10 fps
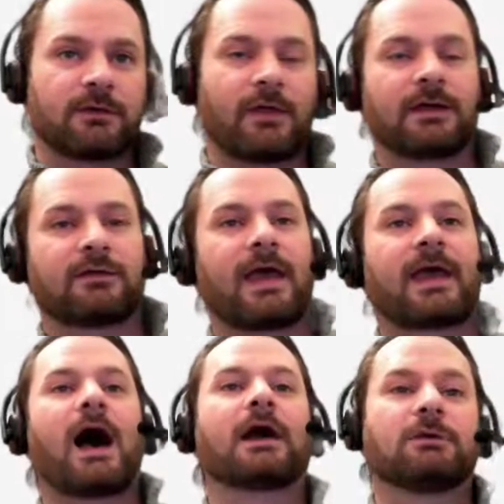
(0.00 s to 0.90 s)
they can take
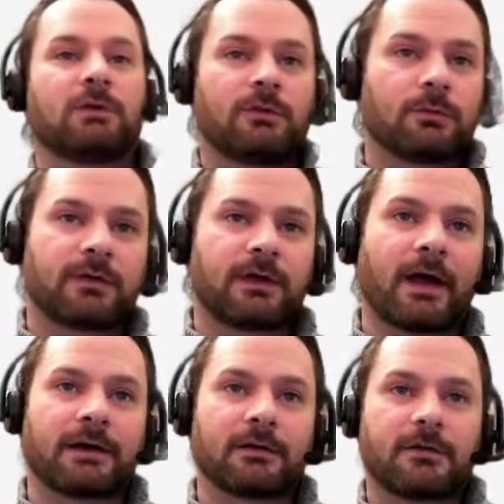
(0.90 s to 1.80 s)
arguments. We'll see that
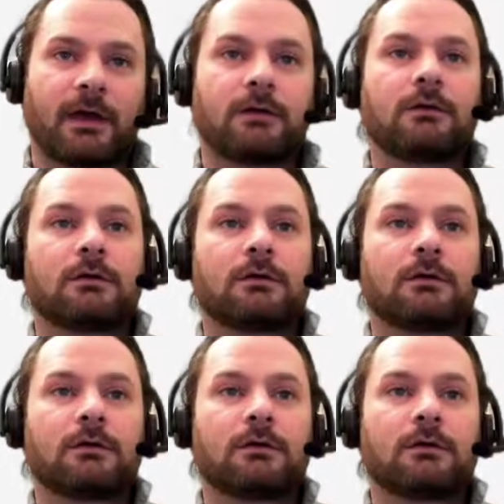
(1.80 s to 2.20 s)
in a second.